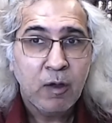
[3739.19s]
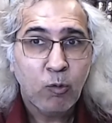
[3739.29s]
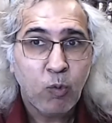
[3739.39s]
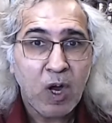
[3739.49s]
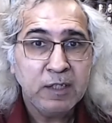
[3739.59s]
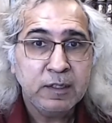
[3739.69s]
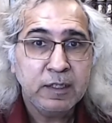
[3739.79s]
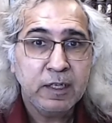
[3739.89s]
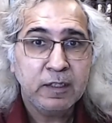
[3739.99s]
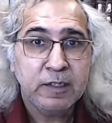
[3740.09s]
One
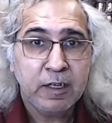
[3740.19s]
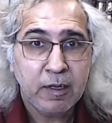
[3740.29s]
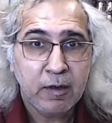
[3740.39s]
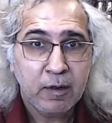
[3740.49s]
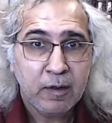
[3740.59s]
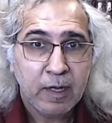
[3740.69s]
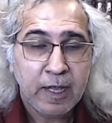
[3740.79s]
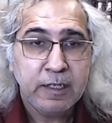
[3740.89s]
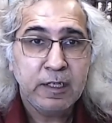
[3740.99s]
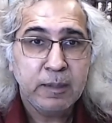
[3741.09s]
thing that
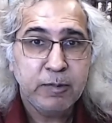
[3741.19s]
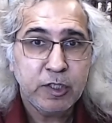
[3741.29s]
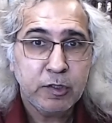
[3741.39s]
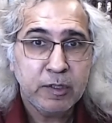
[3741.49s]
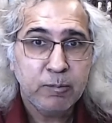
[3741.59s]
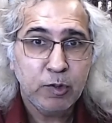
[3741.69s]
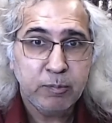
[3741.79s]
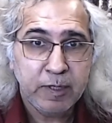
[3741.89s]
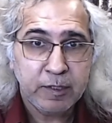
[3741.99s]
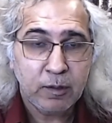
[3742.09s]
any liberatory
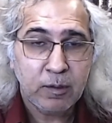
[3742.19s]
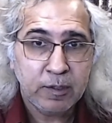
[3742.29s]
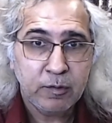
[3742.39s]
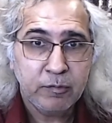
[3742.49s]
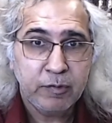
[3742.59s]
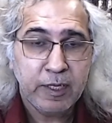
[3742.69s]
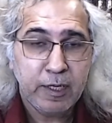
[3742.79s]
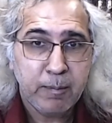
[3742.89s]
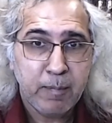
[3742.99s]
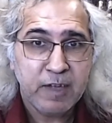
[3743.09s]
movement, according to
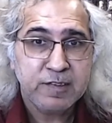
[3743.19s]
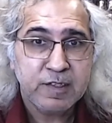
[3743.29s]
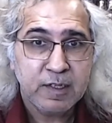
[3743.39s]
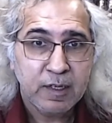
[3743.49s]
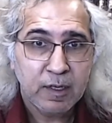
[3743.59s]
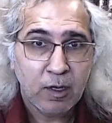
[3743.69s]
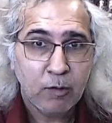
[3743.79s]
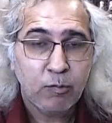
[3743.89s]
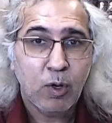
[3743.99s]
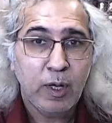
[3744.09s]
Freire, must
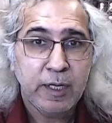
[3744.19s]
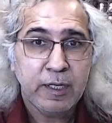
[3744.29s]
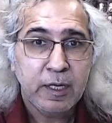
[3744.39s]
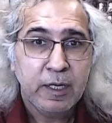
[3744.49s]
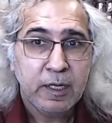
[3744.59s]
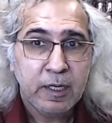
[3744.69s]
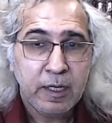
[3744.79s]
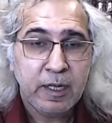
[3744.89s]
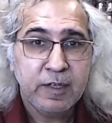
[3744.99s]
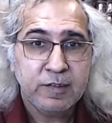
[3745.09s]
avoid
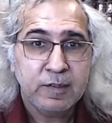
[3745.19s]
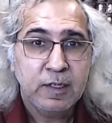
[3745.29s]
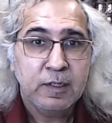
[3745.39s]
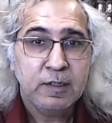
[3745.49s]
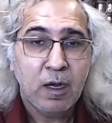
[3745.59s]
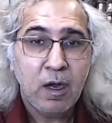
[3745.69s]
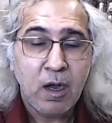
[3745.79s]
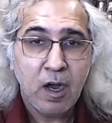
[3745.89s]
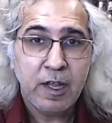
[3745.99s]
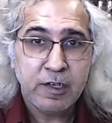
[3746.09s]
is the
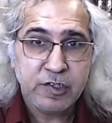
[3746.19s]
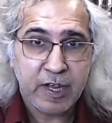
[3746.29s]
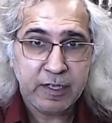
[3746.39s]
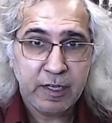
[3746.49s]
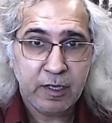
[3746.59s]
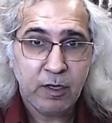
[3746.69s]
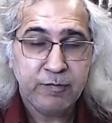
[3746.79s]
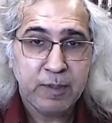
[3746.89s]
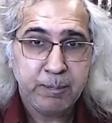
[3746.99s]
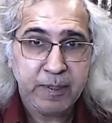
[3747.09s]
hijacking of
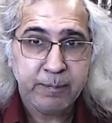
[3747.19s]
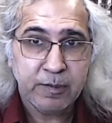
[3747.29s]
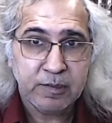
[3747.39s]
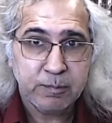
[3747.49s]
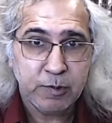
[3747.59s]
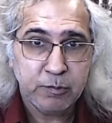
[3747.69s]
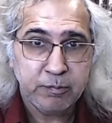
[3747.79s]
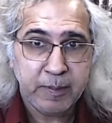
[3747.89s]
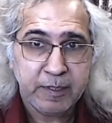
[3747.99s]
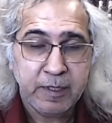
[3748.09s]
the people's
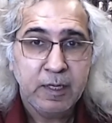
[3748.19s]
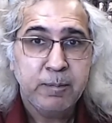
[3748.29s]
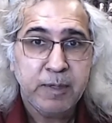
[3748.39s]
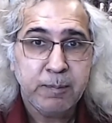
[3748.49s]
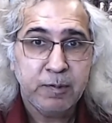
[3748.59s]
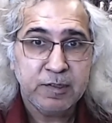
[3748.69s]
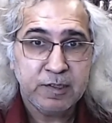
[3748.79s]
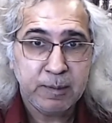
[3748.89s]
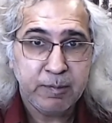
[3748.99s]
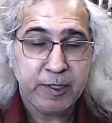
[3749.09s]
movement, people's
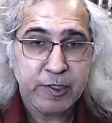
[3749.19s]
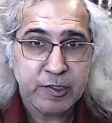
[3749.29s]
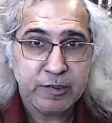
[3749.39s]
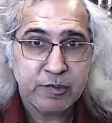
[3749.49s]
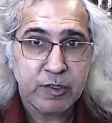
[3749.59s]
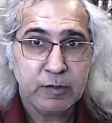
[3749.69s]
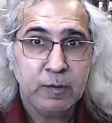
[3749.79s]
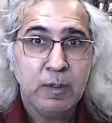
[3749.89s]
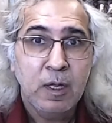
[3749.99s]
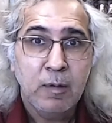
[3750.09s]
liberation
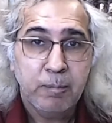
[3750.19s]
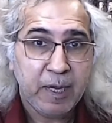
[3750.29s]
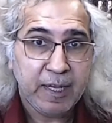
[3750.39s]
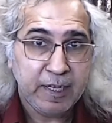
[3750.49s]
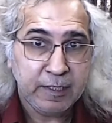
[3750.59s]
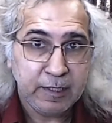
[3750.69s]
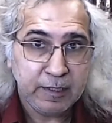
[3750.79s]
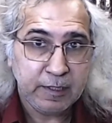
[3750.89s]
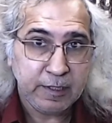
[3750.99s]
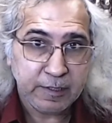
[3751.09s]
struggle by an
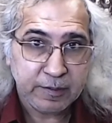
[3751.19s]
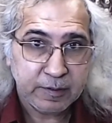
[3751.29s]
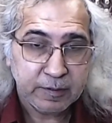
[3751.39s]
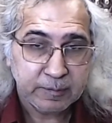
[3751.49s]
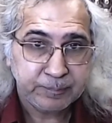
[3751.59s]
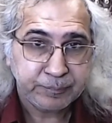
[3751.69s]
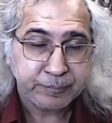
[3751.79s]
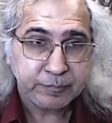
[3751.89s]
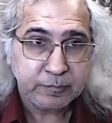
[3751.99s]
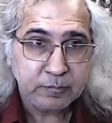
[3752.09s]
elite
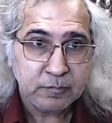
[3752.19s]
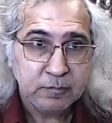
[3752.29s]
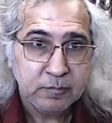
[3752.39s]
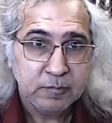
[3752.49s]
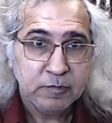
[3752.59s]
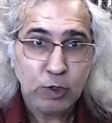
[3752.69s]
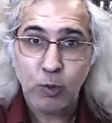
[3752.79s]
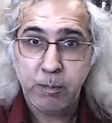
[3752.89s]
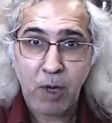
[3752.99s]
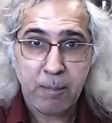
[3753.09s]
through
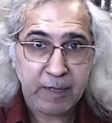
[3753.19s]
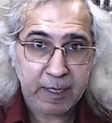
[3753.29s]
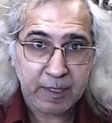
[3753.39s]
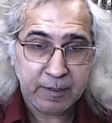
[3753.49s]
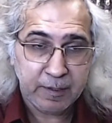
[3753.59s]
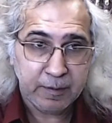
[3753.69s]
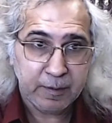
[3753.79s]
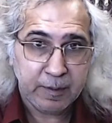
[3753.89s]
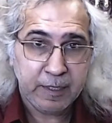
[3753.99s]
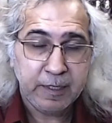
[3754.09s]
propaganda,
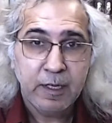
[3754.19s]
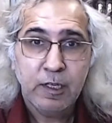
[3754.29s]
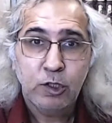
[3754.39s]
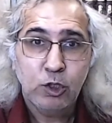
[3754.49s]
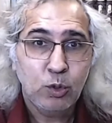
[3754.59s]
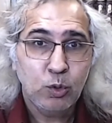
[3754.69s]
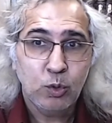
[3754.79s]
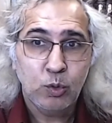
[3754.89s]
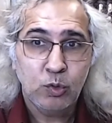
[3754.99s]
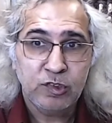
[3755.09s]
right?
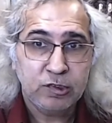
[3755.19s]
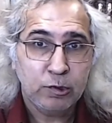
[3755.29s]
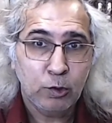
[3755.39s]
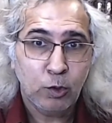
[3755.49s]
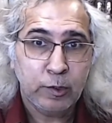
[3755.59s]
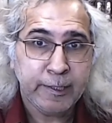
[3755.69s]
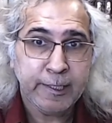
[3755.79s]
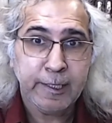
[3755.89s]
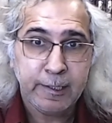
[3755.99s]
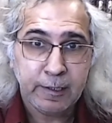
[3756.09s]
Through
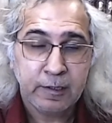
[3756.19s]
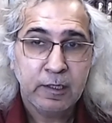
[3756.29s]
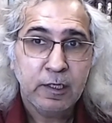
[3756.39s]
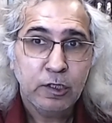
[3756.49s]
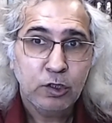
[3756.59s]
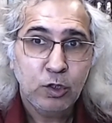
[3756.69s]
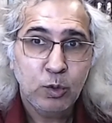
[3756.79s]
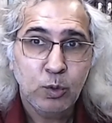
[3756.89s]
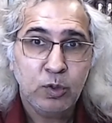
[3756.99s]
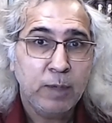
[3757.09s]
sloganeering,
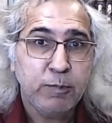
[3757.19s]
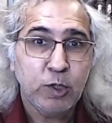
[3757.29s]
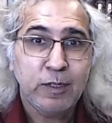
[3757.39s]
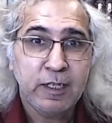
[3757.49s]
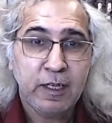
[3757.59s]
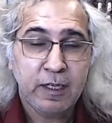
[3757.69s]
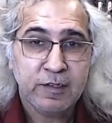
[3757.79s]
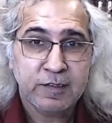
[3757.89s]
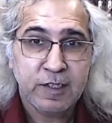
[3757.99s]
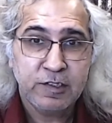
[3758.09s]
through
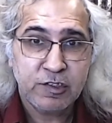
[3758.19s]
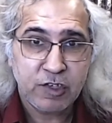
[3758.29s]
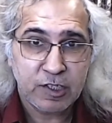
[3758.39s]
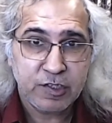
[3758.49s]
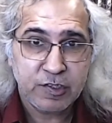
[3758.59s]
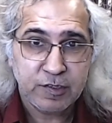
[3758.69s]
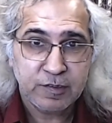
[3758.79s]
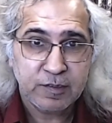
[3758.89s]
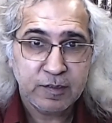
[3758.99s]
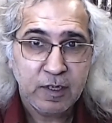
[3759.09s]
communiques,
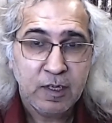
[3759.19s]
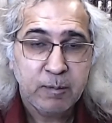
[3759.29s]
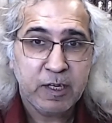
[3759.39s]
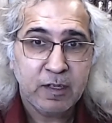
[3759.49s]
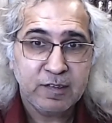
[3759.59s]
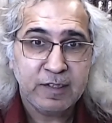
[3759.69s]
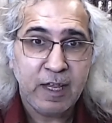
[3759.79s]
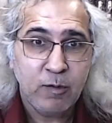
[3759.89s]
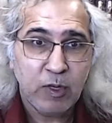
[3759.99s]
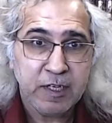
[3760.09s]
instructions because
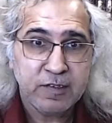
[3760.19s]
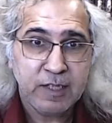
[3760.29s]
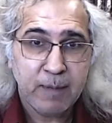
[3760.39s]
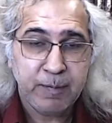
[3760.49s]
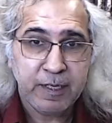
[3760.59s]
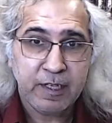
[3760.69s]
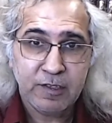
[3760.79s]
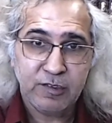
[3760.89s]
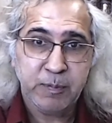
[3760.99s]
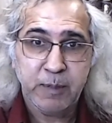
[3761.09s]
then what is happening
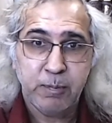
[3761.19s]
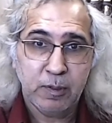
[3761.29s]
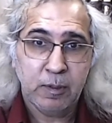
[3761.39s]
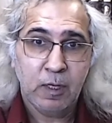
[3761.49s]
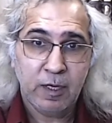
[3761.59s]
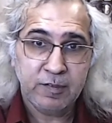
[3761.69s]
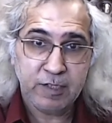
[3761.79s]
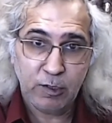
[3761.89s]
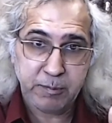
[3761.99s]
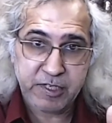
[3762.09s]
is people are
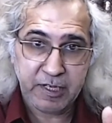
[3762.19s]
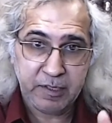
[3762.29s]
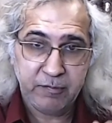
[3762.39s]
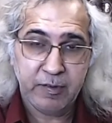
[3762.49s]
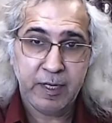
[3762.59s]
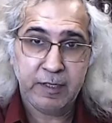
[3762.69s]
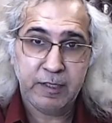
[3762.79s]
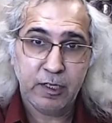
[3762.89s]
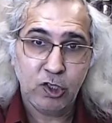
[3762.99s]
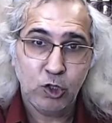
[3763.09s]
still objectified. They
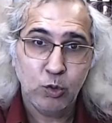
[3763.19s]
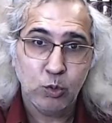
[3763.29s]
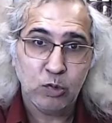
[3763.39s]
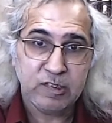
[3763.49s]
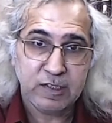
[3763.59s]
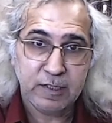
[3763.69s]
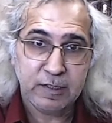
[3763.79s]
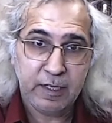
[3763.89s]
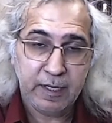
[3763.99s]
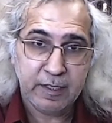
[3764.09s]
are tools in the
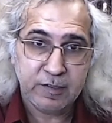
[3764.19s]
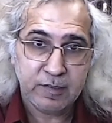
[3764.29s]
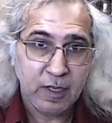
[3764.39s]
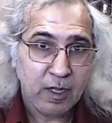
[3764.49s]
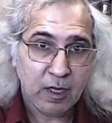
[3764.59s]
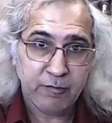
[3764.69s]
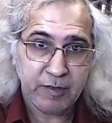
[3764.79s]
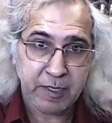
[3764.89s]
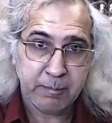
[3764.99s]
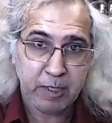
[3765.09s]
hands of a
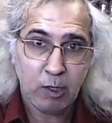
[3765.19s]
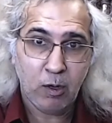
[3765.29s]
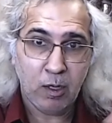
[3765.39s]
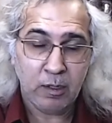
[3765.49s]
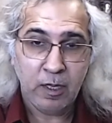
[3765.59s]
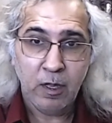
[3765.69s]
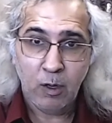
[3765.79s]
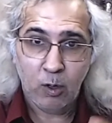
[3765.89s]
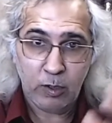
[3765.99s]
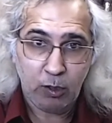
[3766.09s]
demagogue
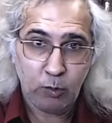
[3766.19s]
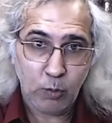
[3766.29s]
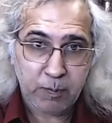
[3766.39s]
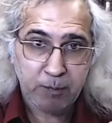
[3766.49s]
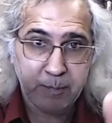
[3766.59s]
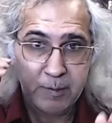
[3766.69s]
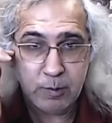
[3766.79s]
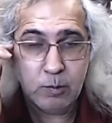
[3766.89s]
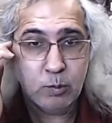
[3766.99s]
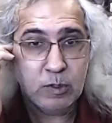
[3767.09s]
or a group of people
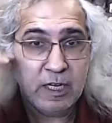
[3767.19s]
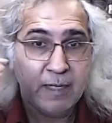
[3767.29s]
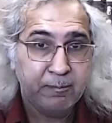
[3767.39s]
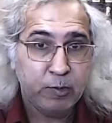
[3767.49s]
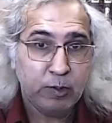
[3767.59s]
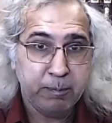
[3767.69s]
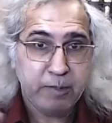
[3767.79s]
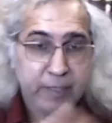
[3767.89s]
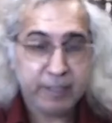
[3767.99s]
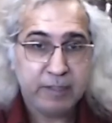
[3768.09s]
who claim to
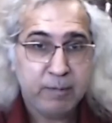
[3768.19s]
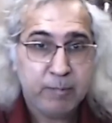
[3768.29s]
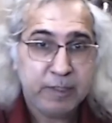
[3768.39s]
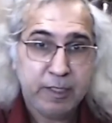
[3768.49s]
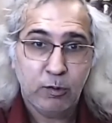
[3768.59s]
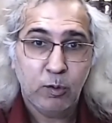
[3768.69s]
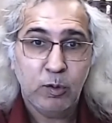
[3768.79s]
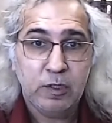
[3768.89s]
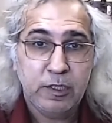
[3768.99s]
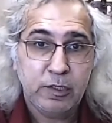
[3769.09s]
liberate them, but they're
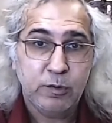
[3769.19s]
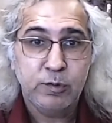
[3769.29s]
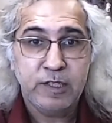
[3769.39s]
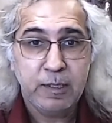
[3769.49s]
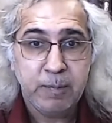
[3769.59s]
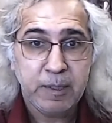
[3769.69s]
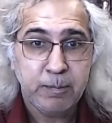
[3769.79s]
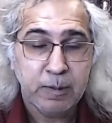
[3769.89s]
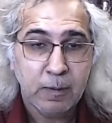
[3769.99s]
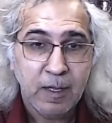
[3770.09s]
only using
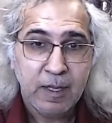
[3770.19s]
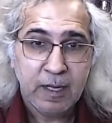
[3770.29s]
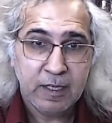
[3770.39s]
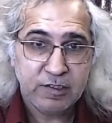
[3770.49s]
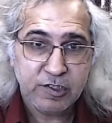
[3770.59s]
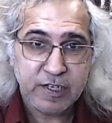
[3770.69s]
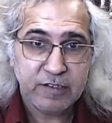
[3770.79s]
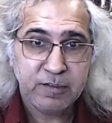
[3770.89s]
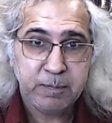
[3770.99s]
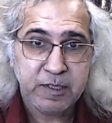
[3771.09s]
people as
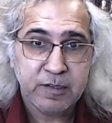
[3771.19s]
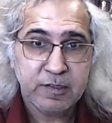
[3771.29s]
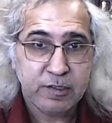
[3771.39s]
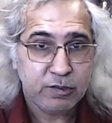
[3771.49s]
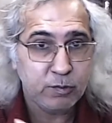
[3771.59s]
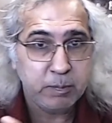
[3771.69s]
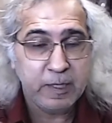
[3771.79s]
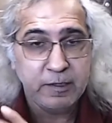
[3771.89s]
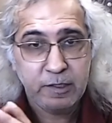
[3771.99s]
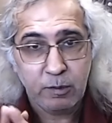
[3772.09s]
chess pieces to
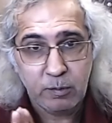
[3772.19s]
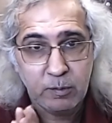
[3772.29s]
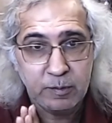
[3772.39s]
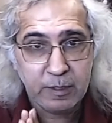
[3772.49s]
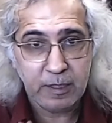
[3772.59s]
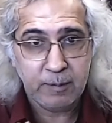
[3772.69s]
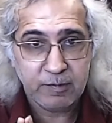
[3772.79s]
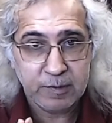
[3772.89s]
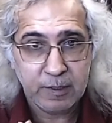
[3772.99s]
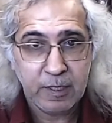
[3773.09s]
play their own
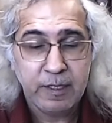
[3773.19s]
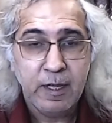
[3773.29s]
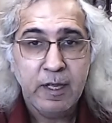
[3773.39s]
games, right?